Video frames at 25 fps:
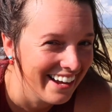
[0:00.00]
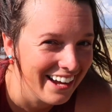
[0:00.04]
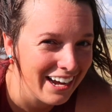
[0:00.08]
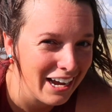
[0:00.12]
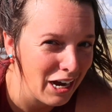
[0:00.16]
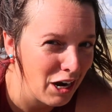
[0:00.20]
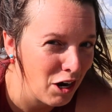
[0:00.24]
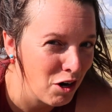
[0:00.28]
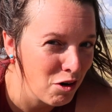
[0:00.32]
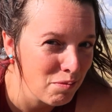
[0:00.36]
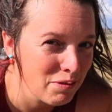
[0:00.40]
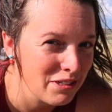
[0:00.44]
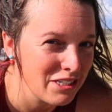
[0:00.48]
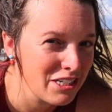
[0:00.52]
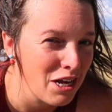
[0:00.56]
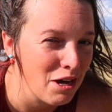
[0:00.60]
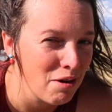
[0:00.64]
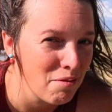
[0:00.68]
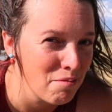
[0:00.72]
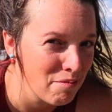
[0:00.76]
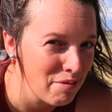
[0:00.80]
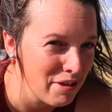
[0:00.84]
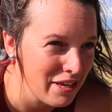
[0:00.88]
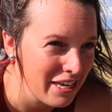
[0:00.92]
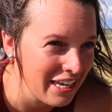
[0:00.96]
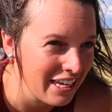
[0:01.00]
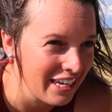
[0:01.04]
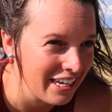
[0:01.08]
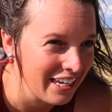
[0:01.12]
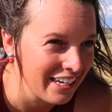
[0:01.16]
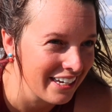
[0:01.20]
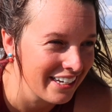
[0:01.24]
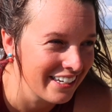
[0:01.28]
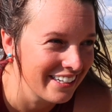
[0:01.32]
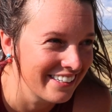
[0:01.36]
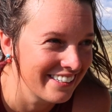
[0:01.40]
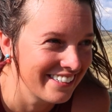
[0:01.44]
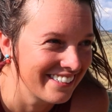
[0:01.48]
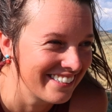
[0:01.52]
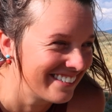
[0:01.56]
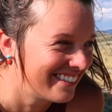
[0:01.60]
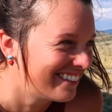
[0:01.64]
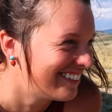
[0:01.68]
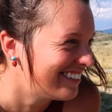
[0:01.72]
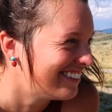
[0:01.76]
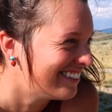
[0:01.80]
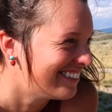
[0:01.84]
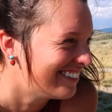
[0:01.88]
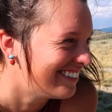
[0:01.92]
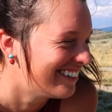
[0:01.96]
I hope it's not me.
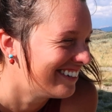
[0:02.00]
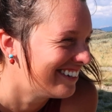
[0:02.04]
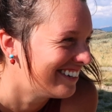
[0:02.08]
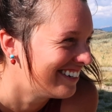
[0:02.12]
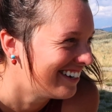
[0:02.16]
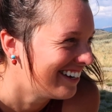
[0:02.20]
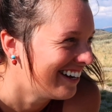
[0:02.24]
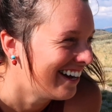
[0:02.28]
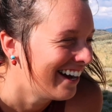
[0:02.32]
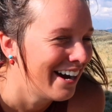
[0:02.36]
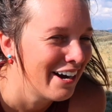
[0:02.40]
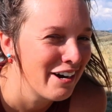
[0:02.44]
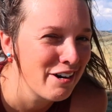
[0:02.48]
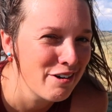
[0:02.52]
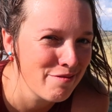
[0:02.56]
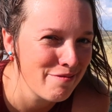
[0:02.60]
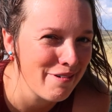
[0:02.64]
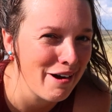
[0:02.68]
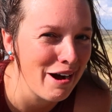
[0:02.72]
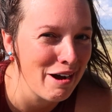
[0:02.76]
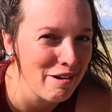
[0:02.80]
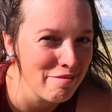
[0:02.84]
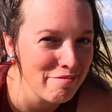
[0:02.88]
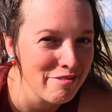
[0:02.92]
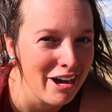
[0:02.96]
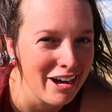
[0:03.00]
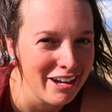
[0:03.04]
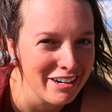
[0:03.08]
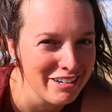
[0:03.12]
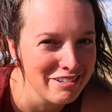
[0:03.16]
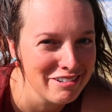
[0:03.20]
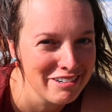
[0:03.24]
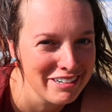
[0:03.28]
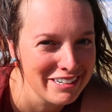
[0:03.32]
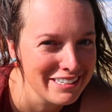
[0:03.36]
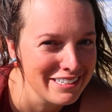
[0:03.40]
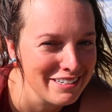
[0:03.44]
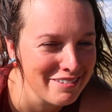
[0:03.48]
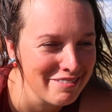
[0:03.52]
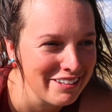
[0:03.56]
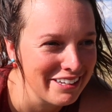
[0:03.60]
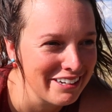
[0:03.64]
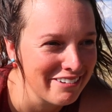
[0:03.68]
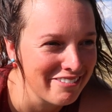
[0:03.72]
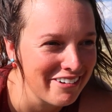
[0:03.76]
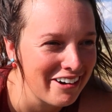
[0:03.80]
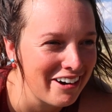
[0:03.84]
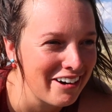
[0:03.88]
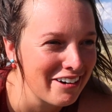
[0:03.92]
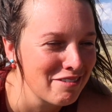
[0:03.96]
Hope I'm not doing
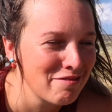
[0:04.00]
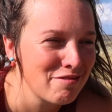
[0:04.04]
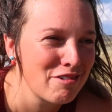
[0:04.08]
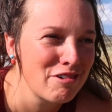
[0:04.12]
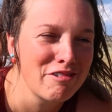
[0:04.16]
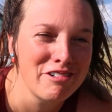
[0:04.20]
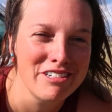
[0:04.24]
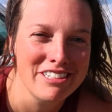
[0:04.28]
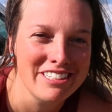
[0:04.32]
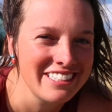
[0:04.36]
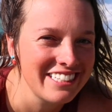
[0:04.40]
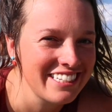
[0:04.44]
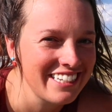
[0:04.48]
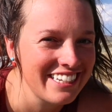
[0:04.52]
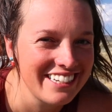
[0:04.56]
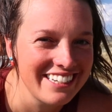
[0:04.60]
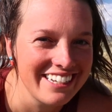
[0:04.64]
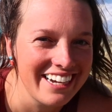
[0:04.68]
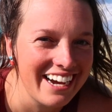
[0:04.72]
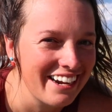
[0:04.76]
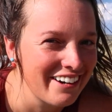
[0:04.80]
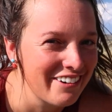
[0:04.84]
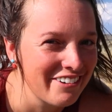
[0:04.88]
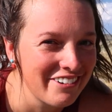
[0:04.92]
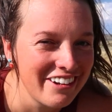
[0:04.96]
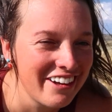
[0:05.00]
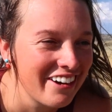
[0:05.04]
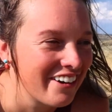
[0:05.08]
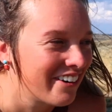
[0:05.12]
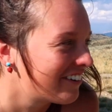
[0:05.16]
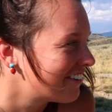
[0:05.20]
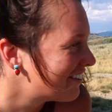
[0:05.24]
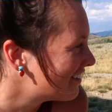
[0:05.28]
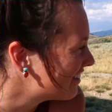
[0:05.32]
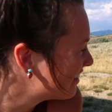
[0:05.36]
something wrong, but we'll see. I don't know.